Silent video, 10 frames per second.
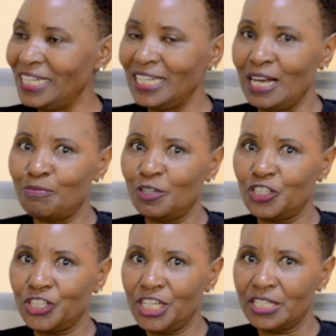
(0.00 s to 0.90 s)
really
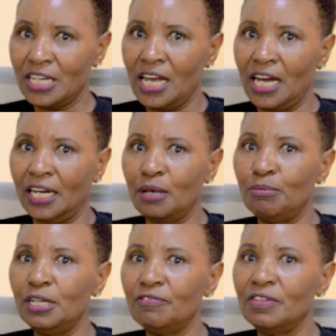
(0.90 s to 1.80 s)
appreciate, and I
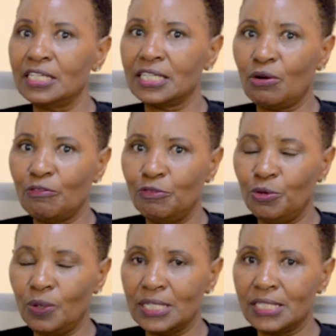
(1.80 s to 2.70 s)
believe that our
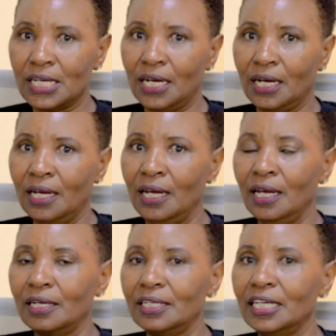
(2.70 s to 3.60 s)
viewers are
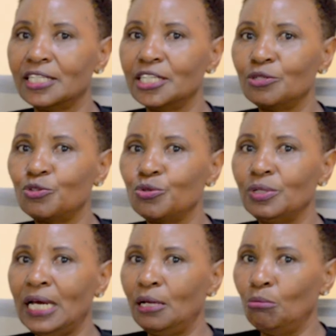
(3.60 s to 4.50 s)
getting to
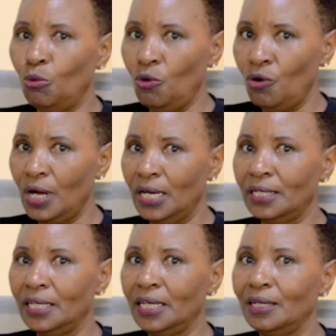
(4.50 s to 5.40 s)
learn more.
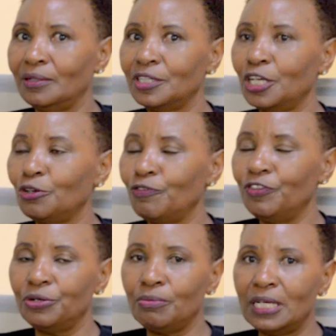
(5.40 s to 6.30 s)
And thank you
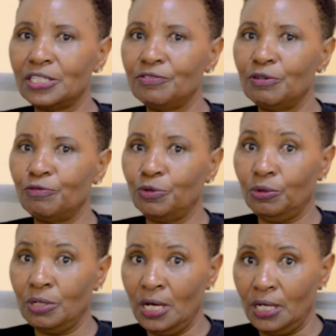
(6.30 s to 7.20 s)
very much, even
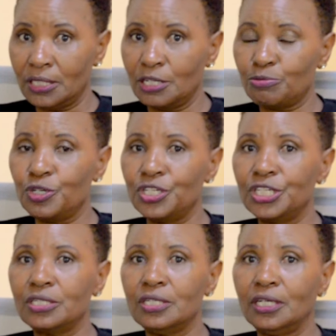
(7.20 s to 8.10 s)
for St.
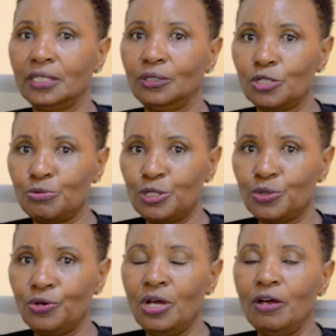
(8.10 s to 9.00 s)
Bridget
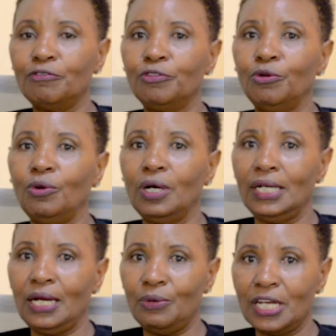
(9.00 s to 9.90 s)
Hospital, for
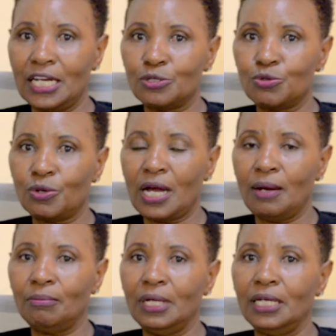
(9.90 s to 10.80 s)
allowing us to
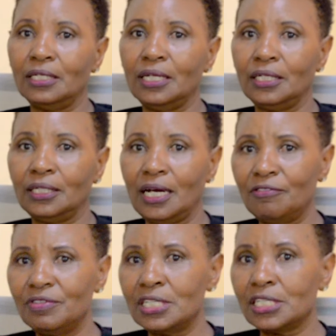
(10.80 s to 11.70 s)
come and
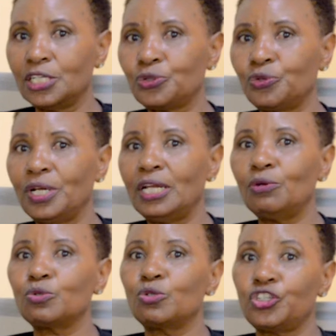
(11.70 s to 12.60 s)
have this session and
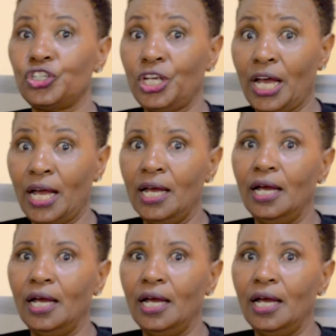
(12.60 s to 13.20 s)
also share